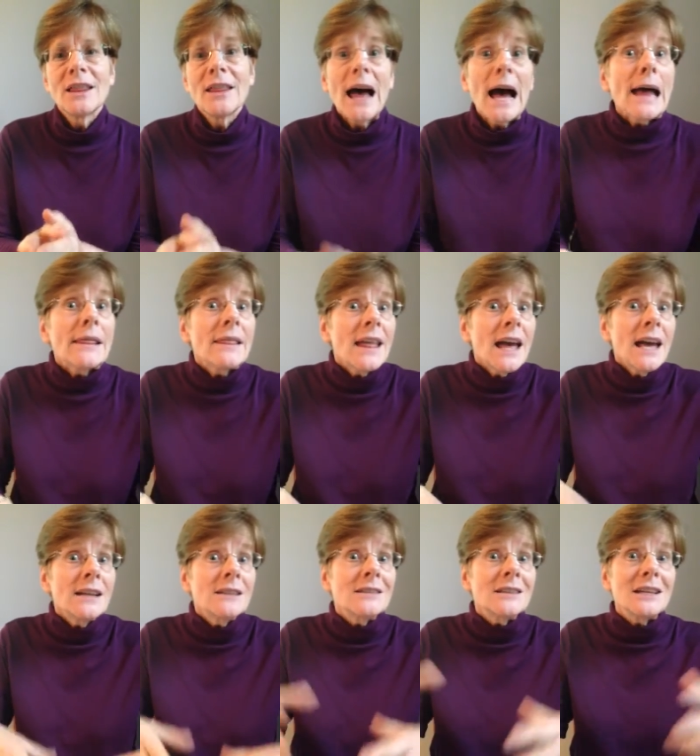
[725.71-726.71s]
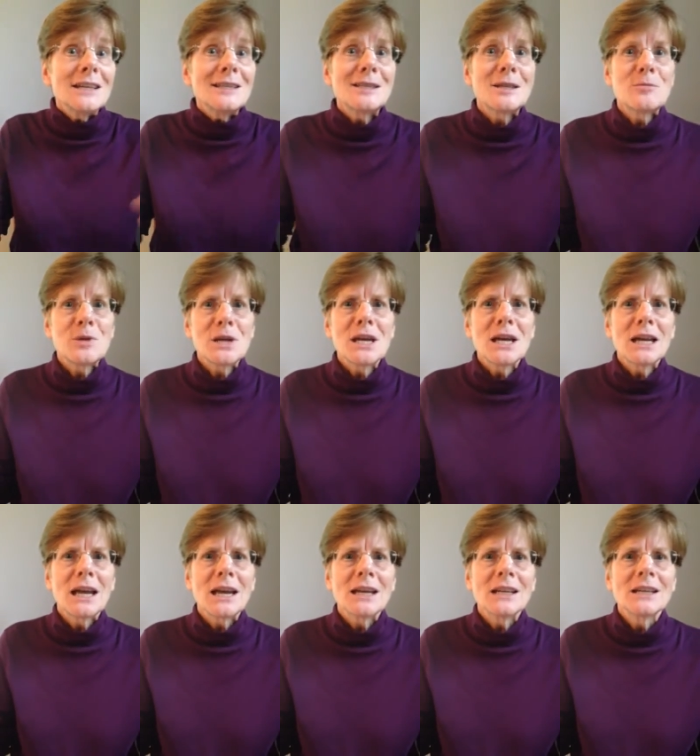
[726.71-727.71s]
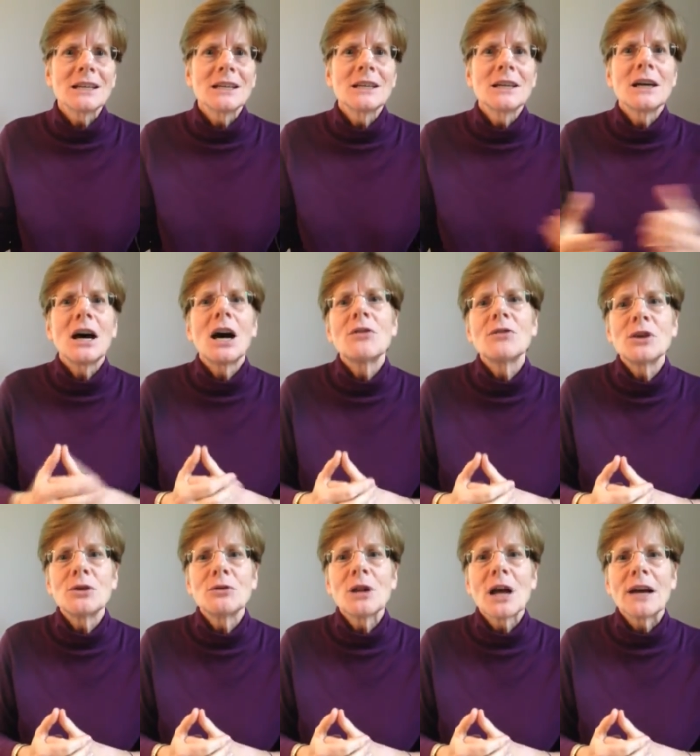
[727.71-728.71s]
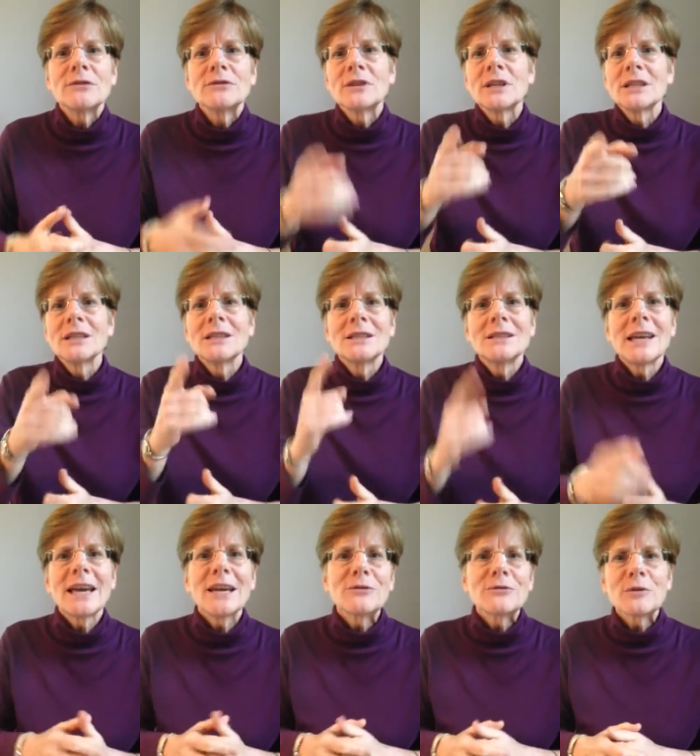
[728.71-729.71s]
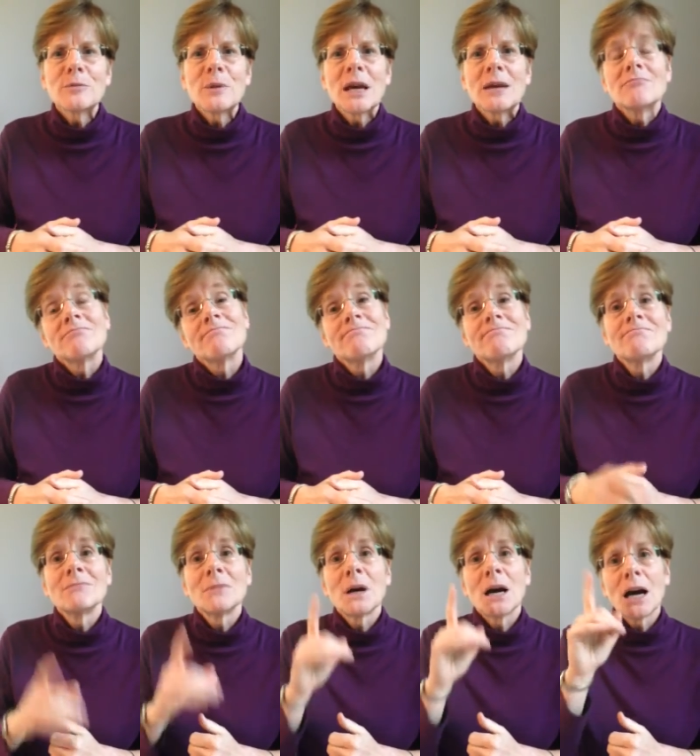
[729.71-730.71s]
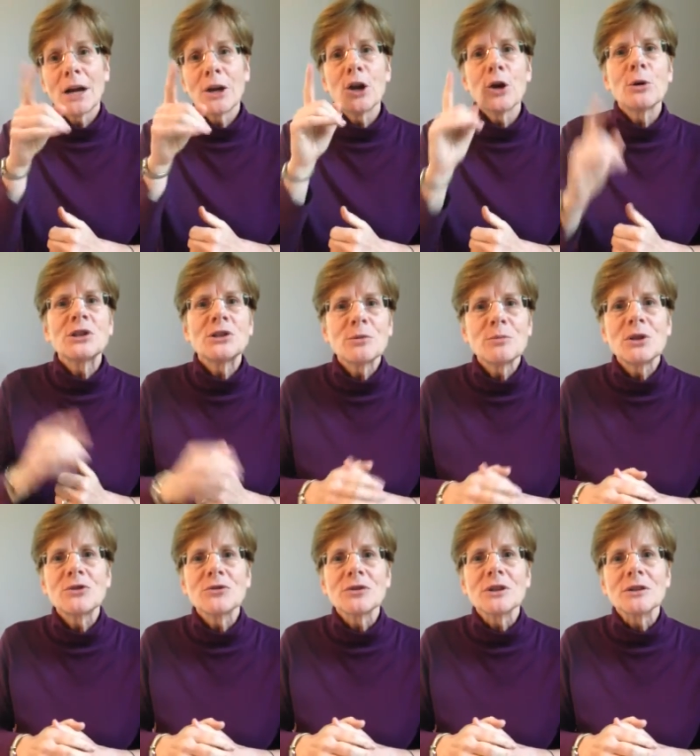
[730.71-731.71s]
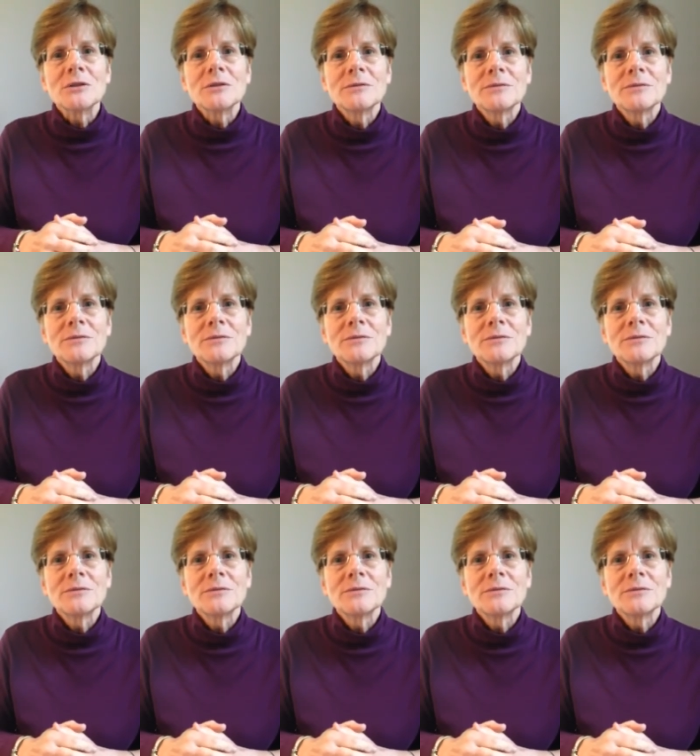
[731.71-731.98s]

That then is the beginning of a new life. Take it from me. I know it to be true.